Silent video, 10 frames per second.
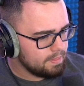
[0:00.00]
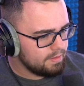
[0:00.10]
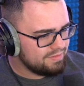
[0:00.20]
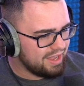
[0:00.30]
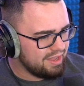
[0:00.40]

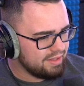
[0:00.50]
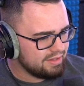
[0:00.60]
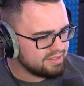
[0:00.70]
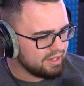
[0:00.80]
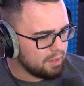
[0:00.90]
dang,
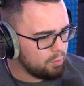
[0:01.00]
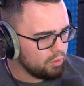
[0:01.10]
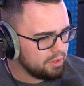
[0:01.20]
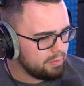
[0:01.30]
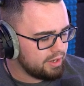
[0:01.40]
that's like a
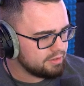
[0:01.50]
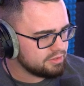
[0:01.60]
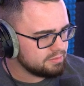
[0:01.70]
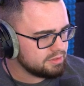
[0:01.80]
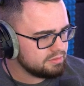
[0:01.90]
porcupine or something.